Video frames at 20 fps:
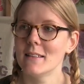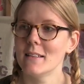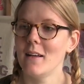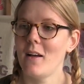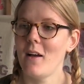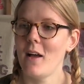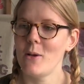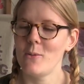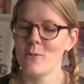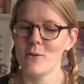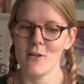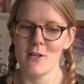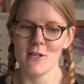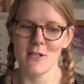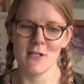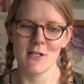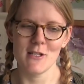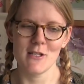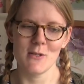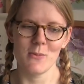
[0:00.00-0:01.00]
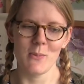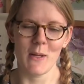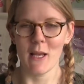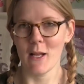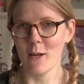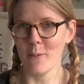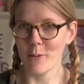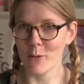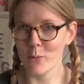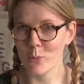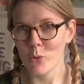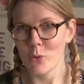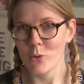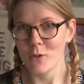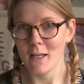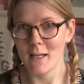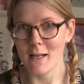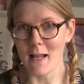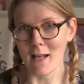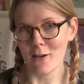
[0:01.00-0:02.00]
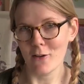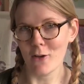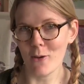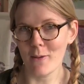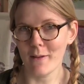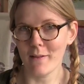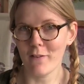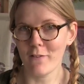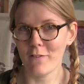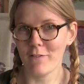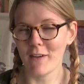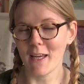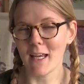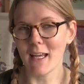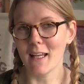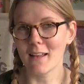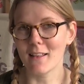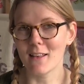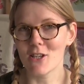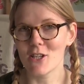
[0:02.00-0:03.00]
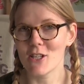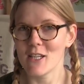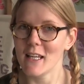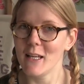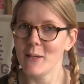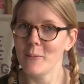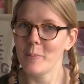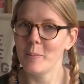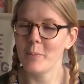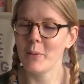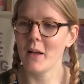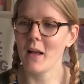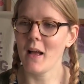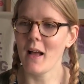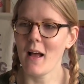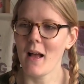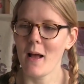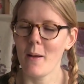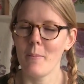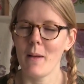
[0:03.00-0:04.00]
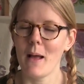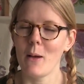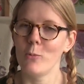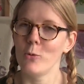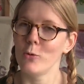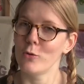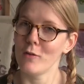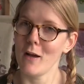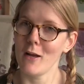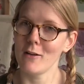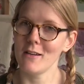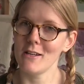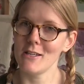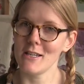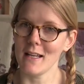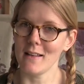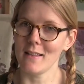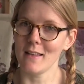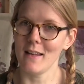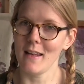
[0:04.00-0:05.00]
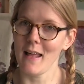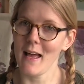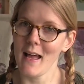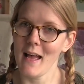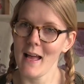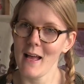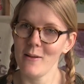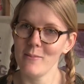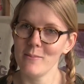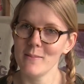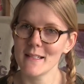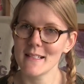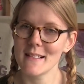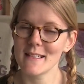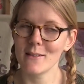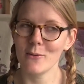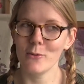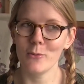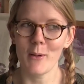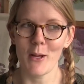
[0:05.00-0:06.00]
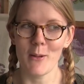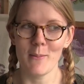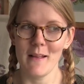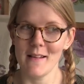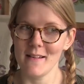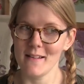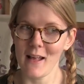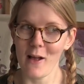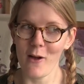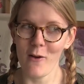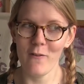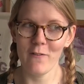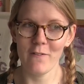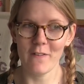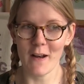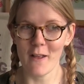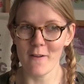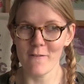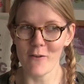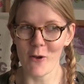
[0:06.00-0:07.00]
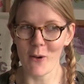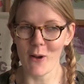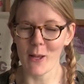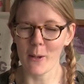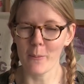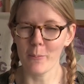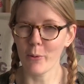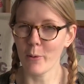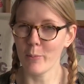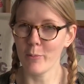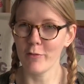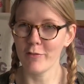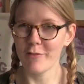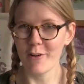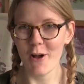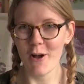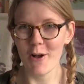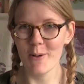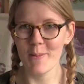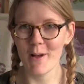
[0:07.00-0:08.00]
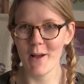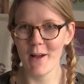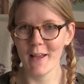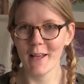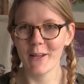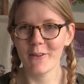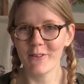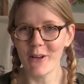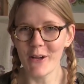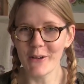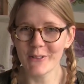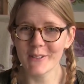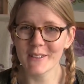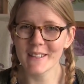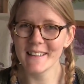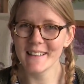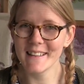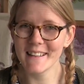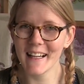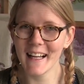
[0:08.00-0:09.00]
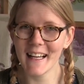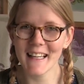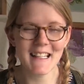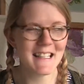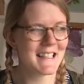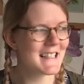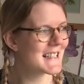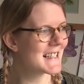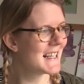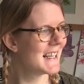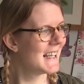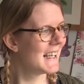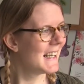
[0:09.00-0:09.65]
I was waking up in the morning and going to feed the sheep, and walk around and check the lambs all by myself, and I felt like a proper farmer. It felt really nice.